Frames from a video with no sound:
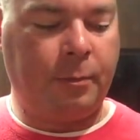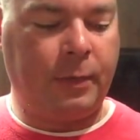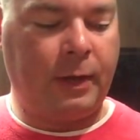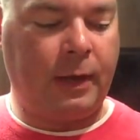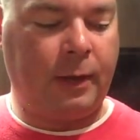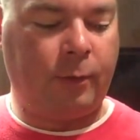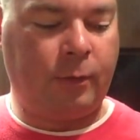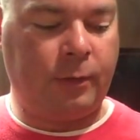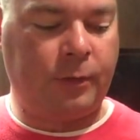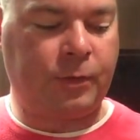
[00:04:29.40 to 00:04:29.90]

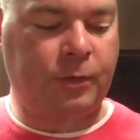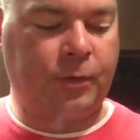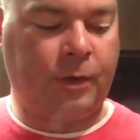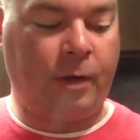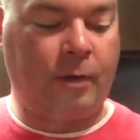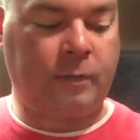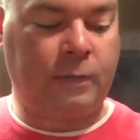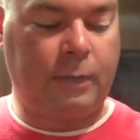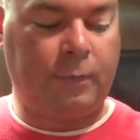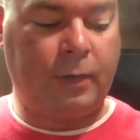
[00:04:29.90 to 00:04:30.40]
But I will
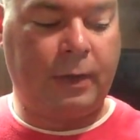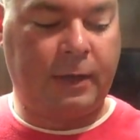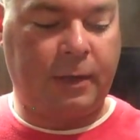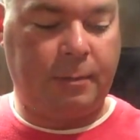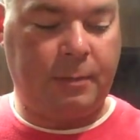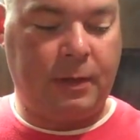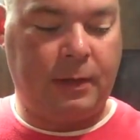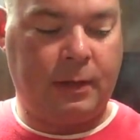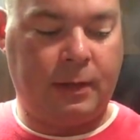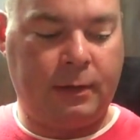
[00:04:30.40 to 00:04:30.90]
strongly
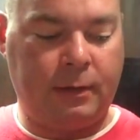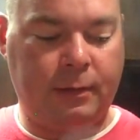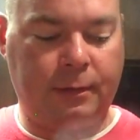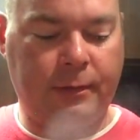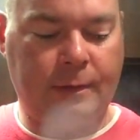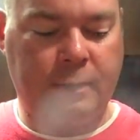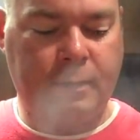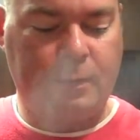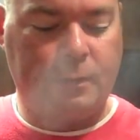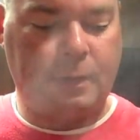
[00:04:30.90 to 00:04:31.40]
recommend
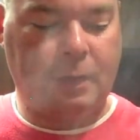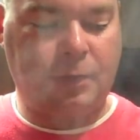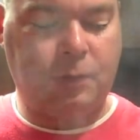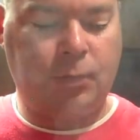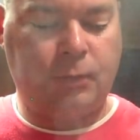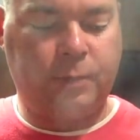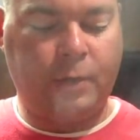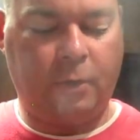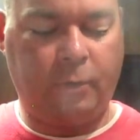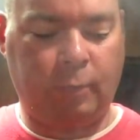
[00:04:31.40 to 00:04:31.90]
that
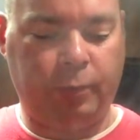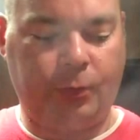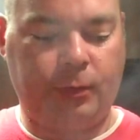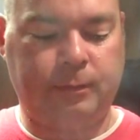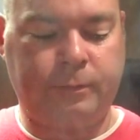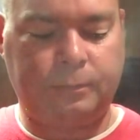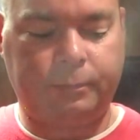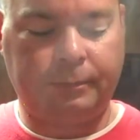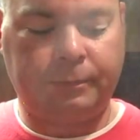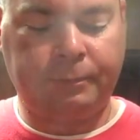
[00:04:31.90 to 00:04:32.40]
you don't
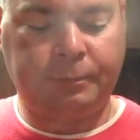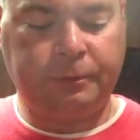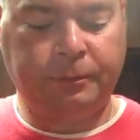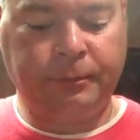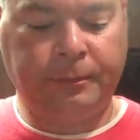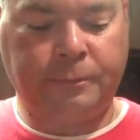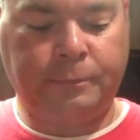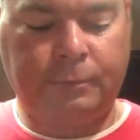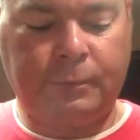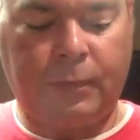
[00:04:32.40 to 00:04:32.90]

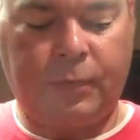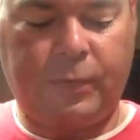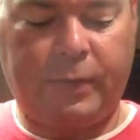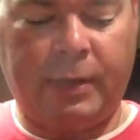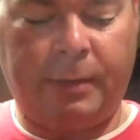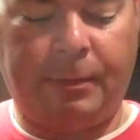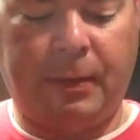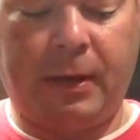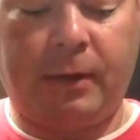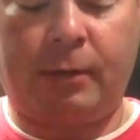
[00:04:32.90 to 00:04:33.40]

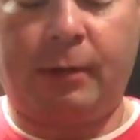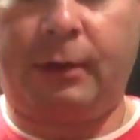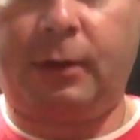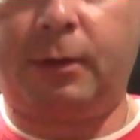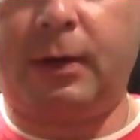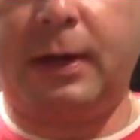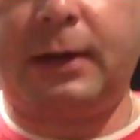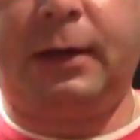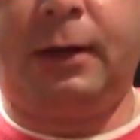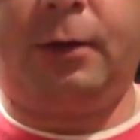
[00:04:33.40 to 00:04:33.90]
skip out on
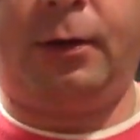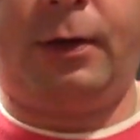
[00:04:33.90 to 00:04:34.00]
the right